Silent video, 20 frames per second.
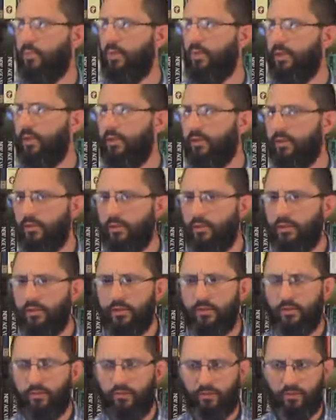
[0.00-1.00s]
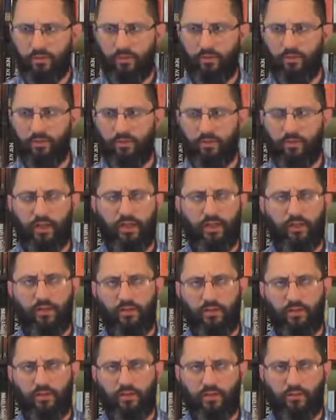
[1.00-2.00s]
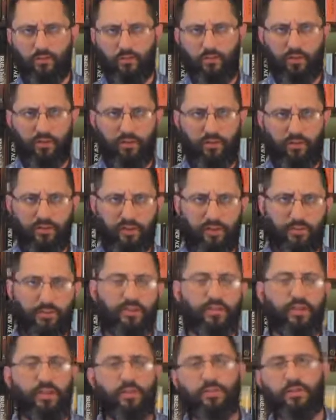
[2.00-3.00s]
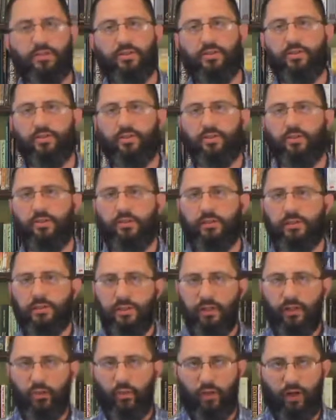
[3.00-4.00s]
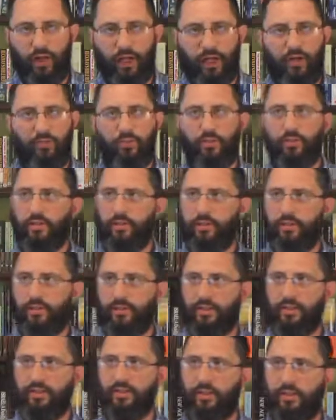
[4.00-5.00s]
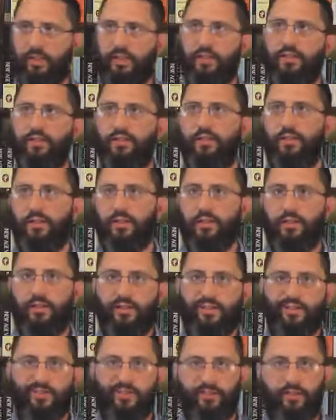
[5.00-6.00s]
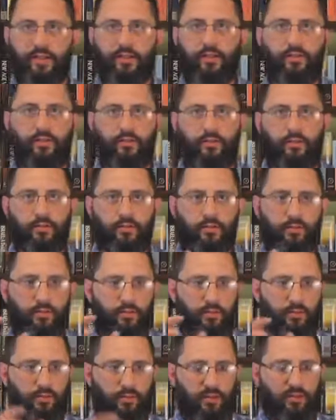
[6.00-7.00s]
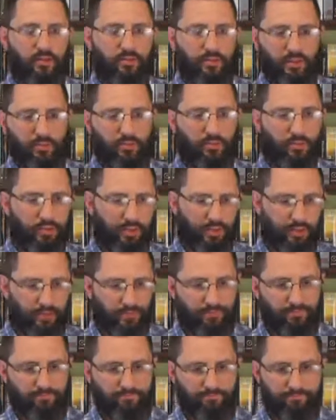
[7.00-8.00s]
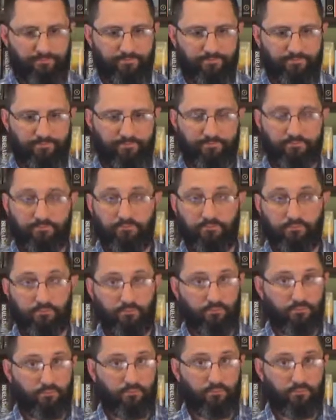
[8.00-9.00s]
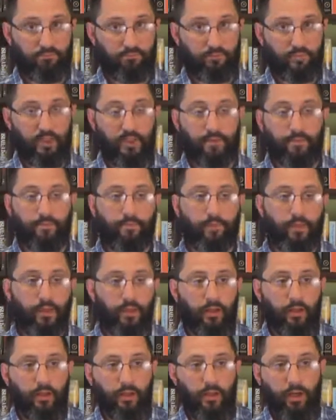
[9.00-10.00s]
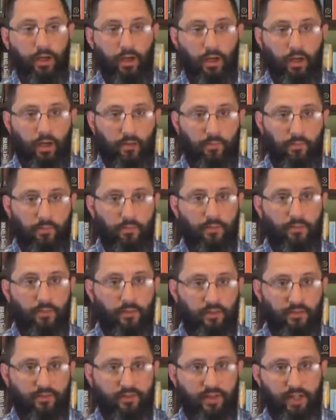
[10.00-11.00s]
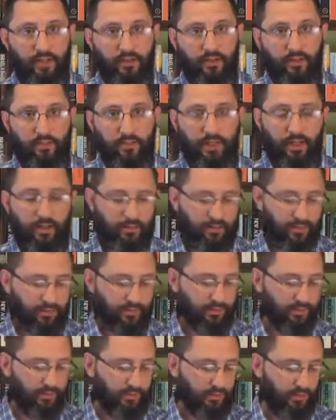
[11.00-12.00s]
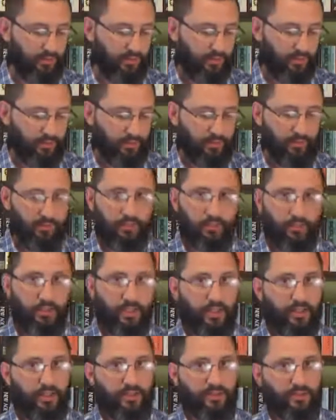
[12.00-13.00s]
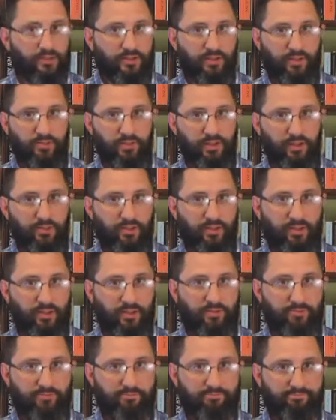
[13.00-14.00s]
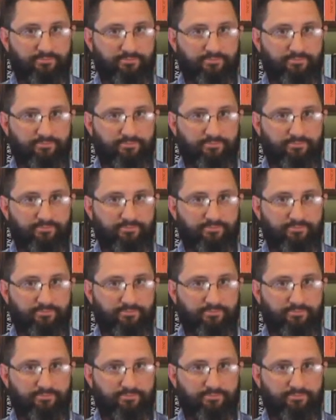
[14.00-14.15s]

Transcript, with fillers: What? Well, you know, I, uh, one of the famous statements is, uh, "Why would a loving God send lost people to hell?" Right? Um, the fact of the matter is, God doesn't send people to hell.